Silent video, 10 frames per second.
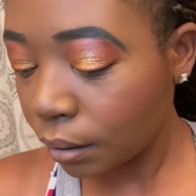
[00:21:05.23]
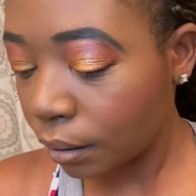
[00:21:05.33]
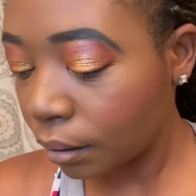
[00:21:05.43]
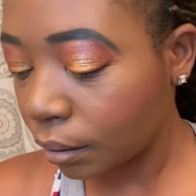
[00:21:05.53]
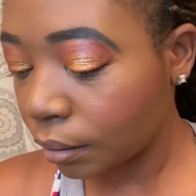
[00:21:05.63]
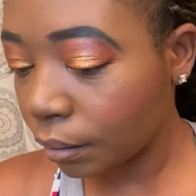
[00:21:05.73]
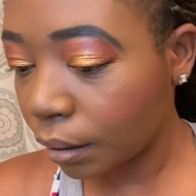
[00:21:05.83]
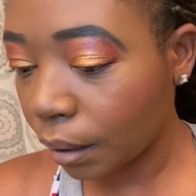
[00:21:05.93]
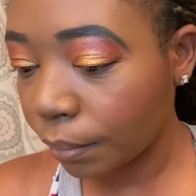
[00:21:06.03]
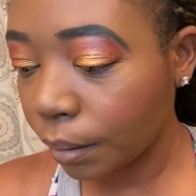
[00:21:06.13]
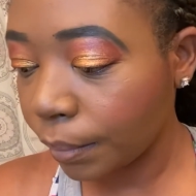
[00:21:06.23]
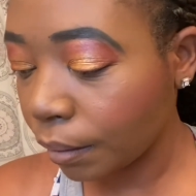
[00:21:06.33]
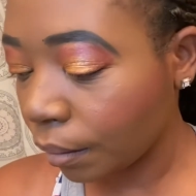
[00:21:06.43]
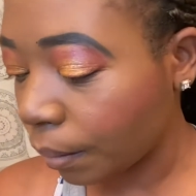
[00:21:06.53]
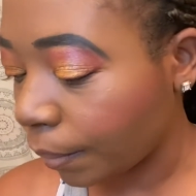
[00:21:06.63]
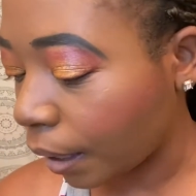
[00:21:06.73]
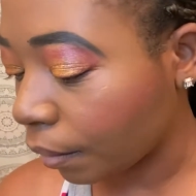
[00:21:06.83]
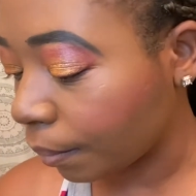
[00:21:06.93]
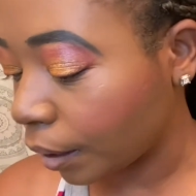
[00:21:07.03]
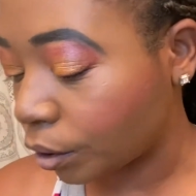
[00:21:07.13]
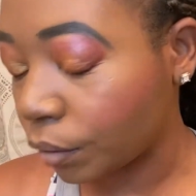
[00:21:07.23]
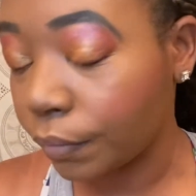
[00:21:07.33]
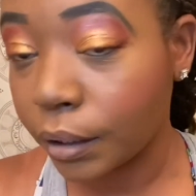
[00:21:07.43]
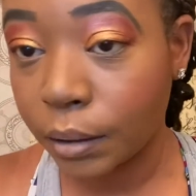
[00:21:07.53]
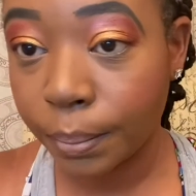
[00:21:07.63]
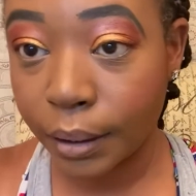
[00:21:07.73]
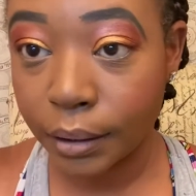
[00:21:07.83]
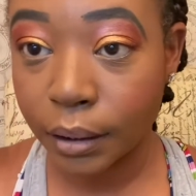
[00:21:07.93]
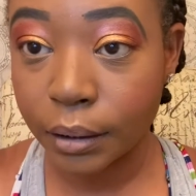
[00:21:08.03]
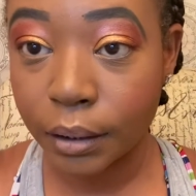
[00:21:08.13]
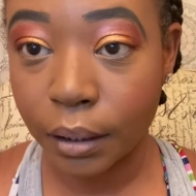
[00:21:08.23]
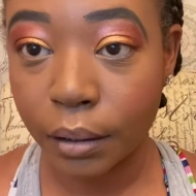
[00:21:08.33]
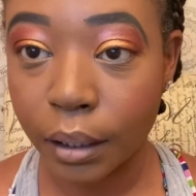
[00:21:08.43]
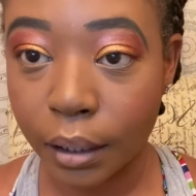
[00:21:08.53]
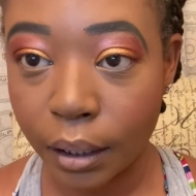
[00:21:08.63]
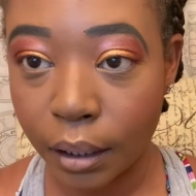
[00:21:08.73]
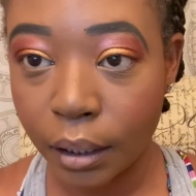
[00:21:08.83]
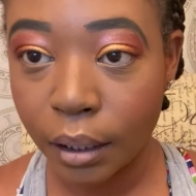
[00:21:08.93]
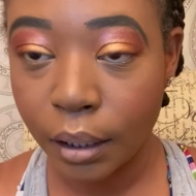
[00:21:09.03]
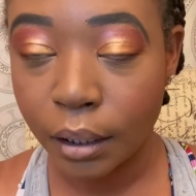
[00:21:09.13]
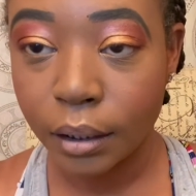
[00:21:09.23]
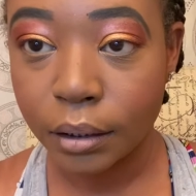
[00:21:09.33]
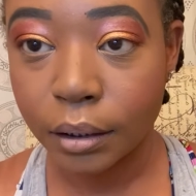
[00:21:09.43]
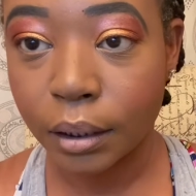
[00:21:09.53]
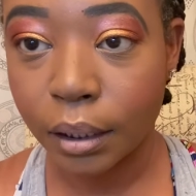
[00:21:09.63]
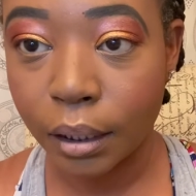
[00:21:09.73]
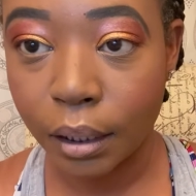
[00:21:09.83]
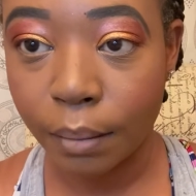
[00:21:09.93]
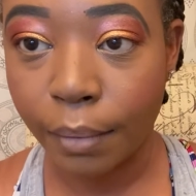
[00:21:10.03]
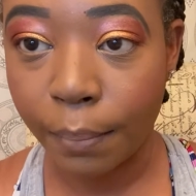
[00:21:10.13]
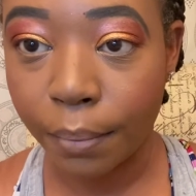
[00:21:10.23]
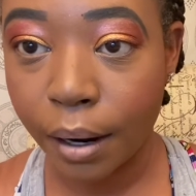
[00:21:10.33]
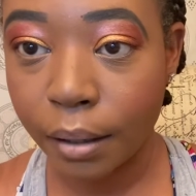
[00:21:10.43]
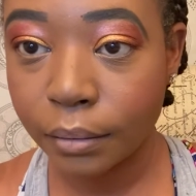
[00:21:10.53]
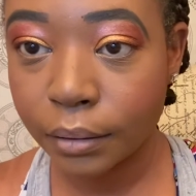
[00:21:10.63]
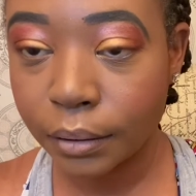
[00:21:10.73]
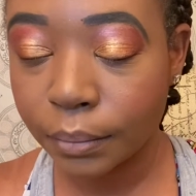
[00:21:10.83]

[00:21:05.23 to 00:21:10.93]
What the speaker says: So now I'm going to be going back with my Juvia's Place concealer again, just to clean up my brows.